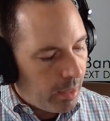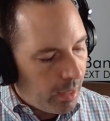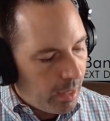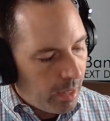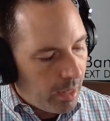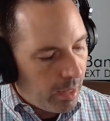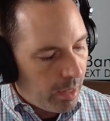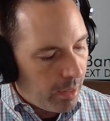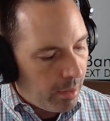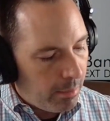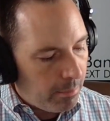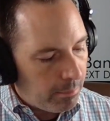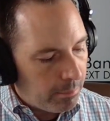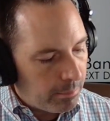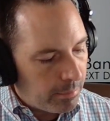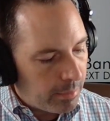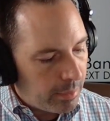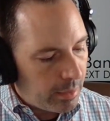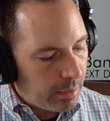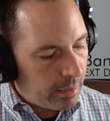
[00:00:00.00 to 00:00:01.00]

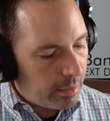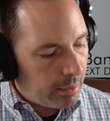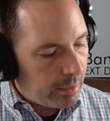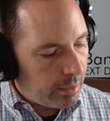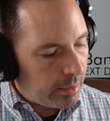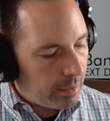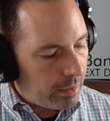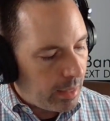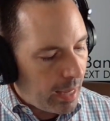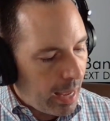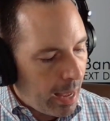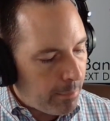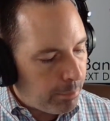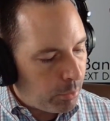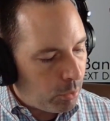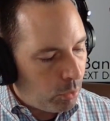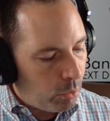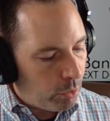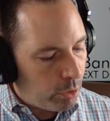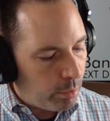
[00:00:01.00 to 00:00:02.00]
Um,
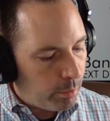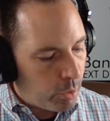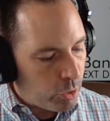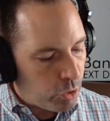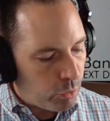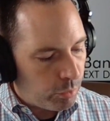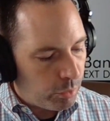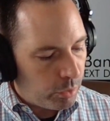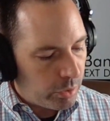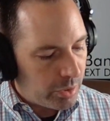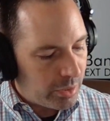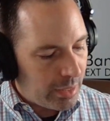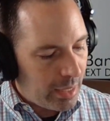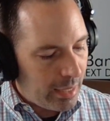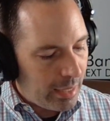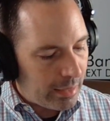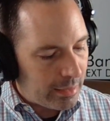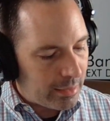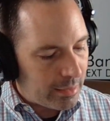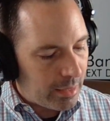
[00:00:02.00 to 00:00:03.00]
capital, commercial real
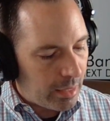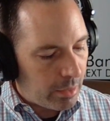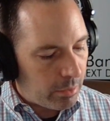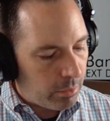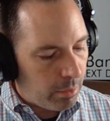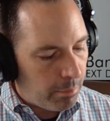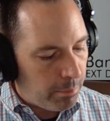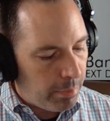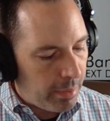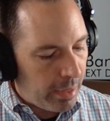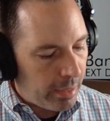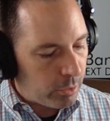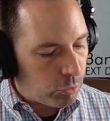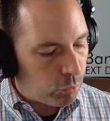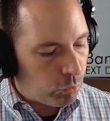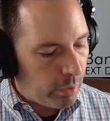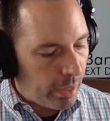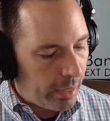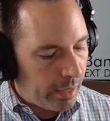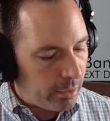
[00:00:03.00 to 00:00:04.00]
estate at center of
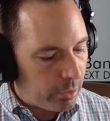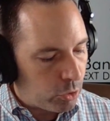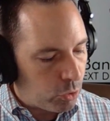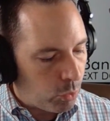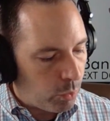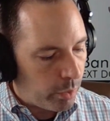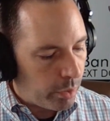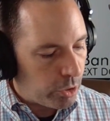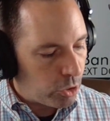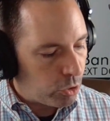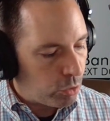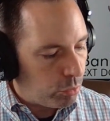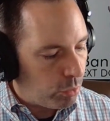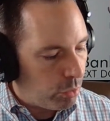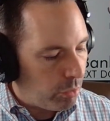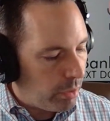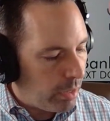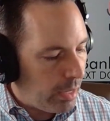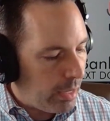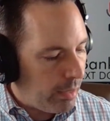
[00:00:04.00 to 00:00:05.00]
banks' regulatory
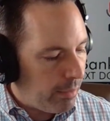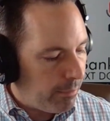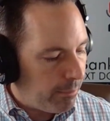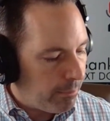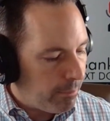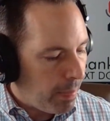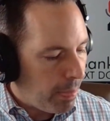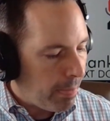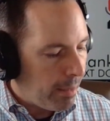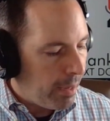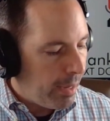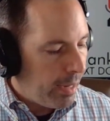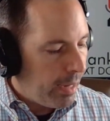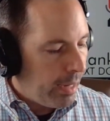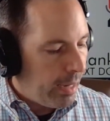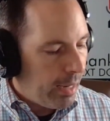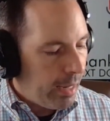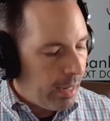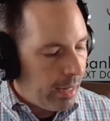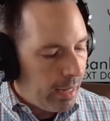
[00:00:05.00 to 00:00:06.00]
scrutiny.
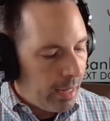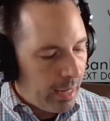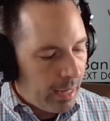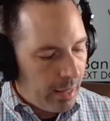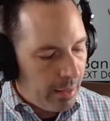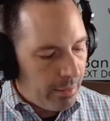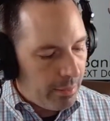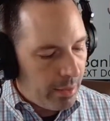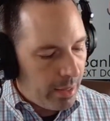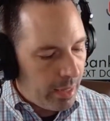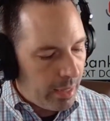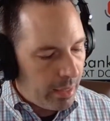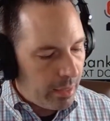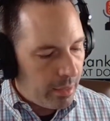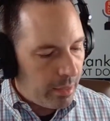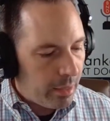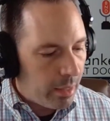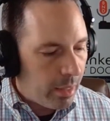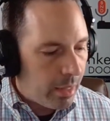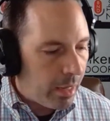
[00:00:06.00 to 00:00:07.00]
And
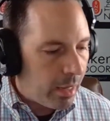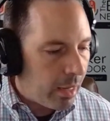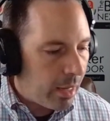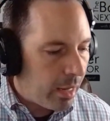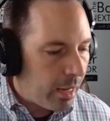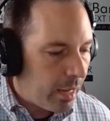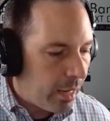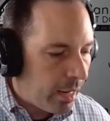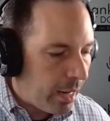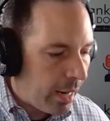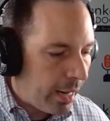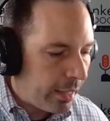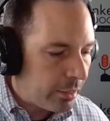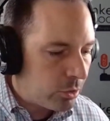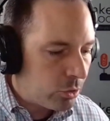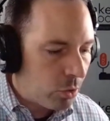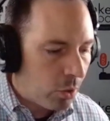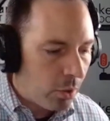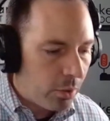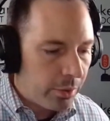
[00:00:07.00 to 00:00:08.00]
then uh,
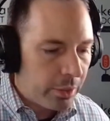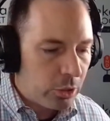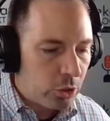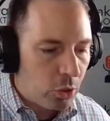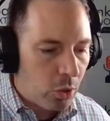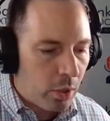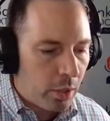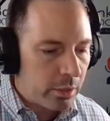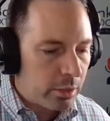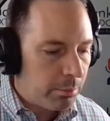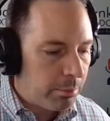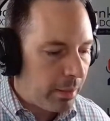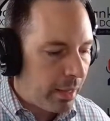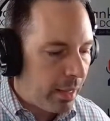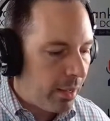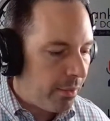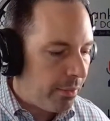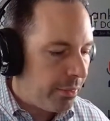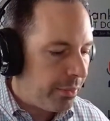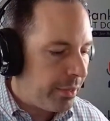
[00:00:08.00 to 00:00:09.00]
I already talked
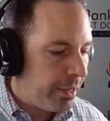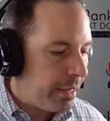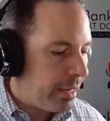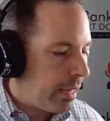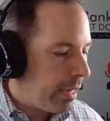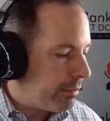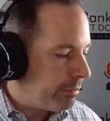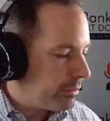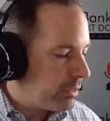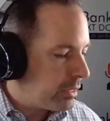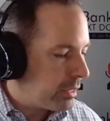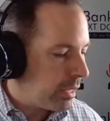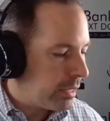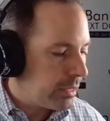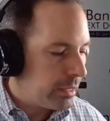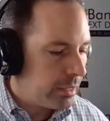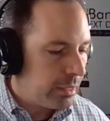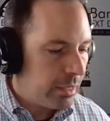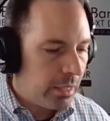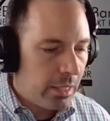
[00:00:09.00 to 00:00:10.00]
about the
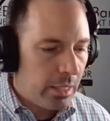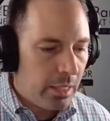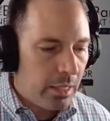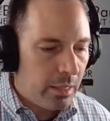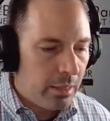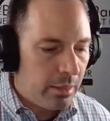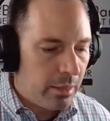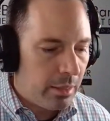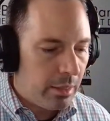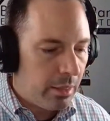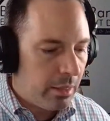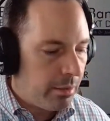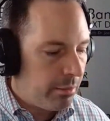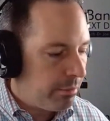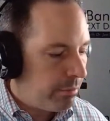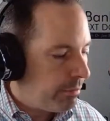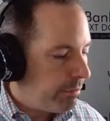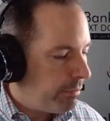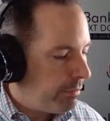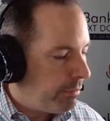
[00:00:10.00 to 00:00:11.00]
FDIC,
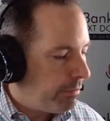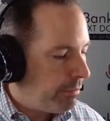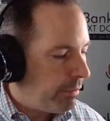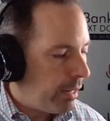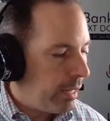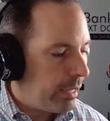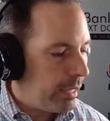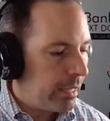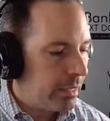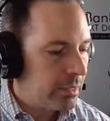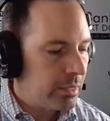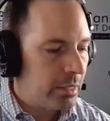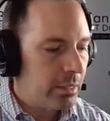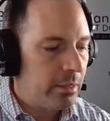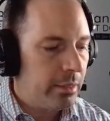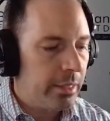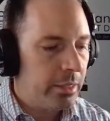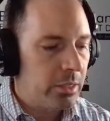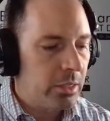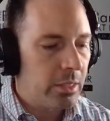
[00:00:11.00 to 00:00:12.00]
the finance
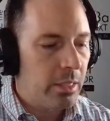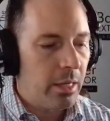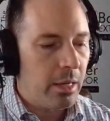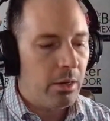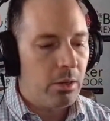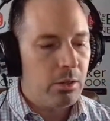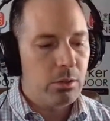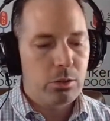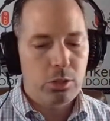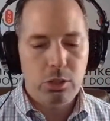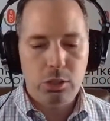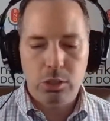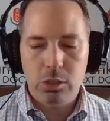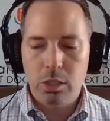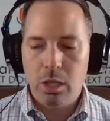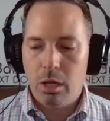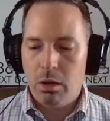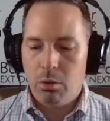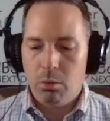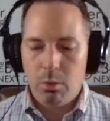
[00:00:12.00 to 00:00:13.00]
list there.
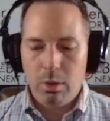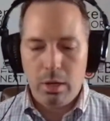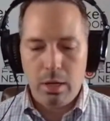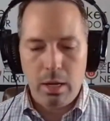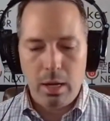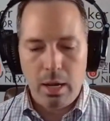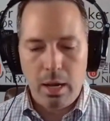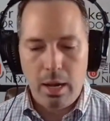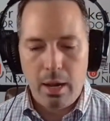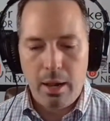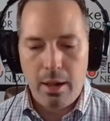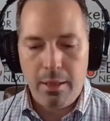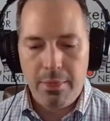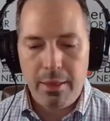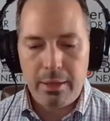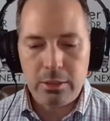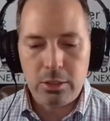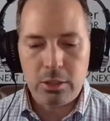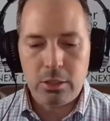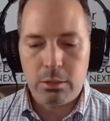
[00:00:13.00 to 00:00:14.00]
So uh,
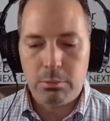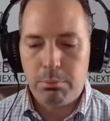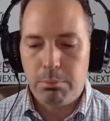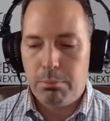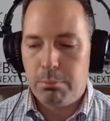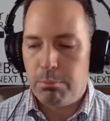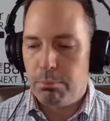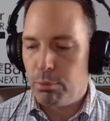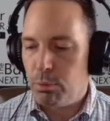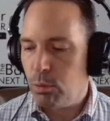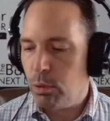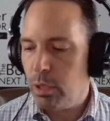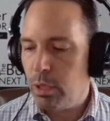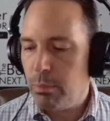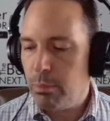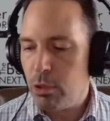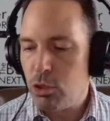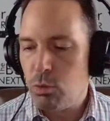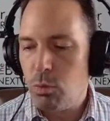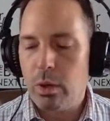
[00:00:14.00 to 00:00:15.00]
that's
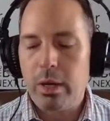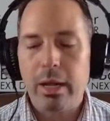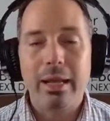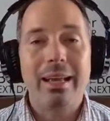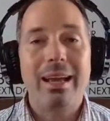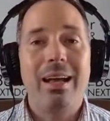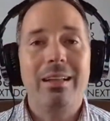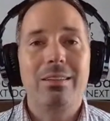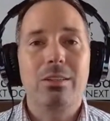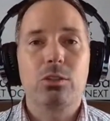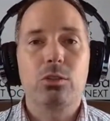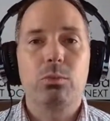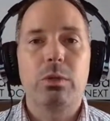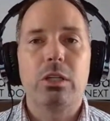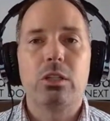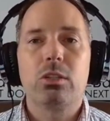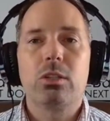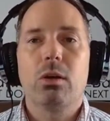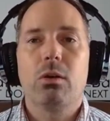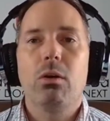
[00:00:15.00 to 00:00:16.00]
pretty much what I got this
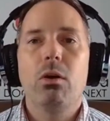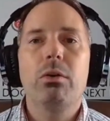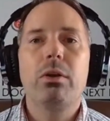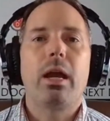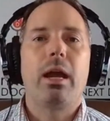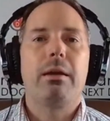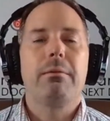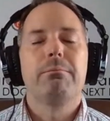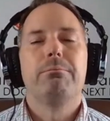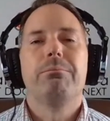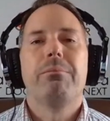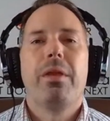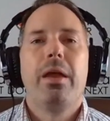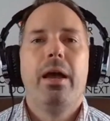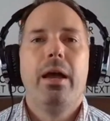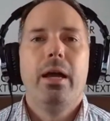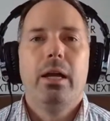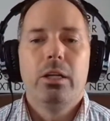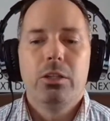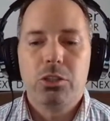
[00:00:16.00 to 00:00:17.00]
week. So, okay.
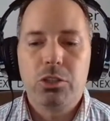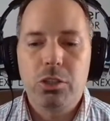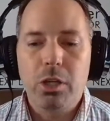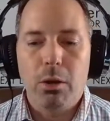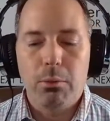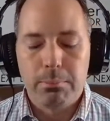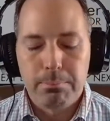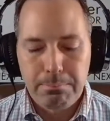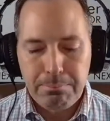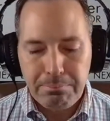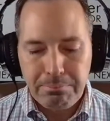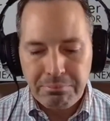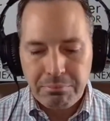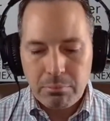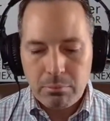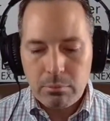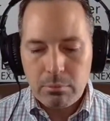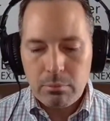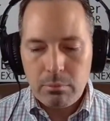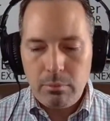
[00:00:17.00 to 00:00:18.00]
So,
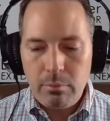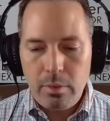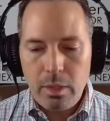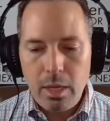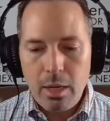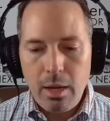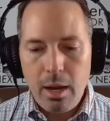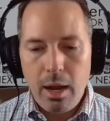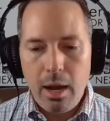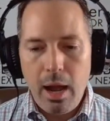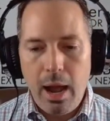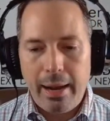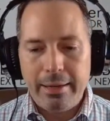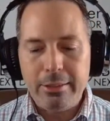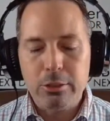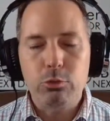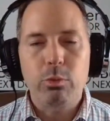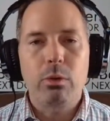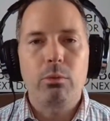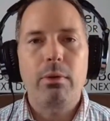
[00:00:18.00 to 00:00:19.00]
uh, I
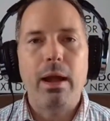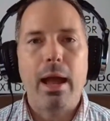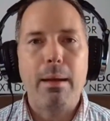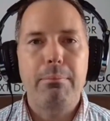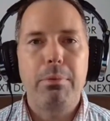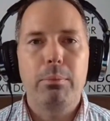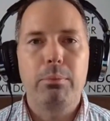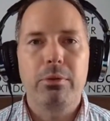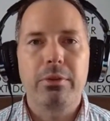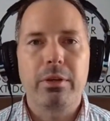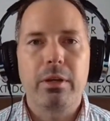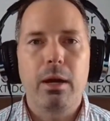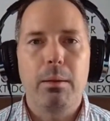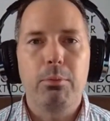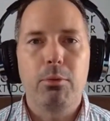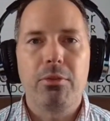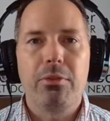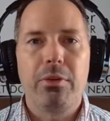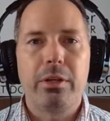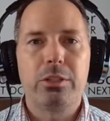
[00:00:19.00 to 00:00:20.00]
just want to wrap up with a
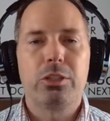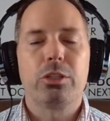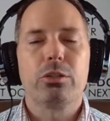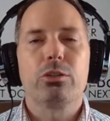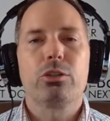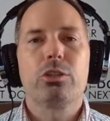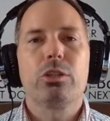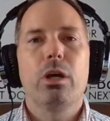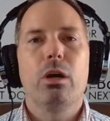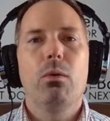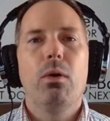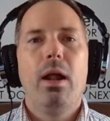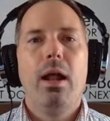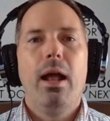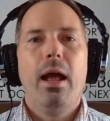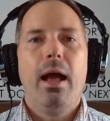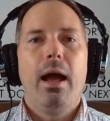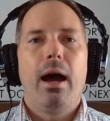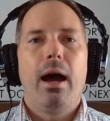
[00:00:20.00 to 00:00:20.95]
couple things here. So,